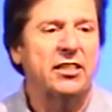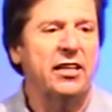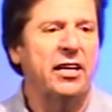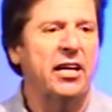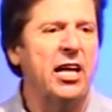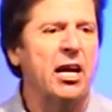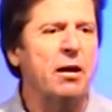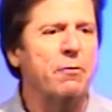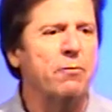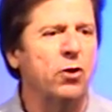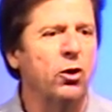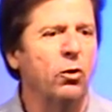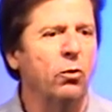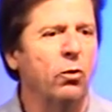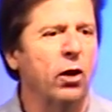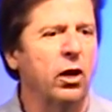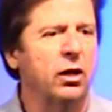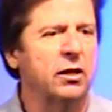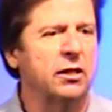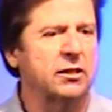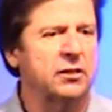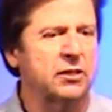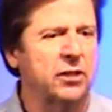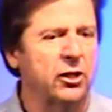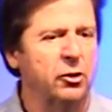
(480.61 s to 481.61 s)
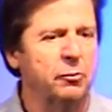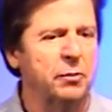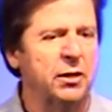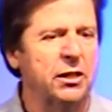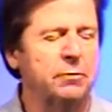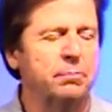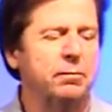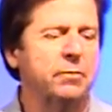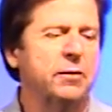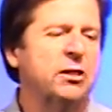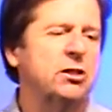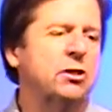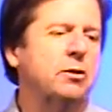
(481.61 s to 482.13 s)
a Hebrew word that simply
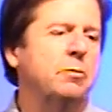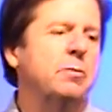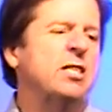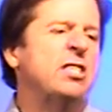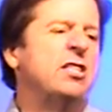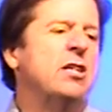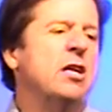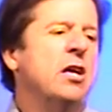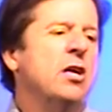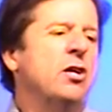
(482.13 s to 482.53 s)
means to be,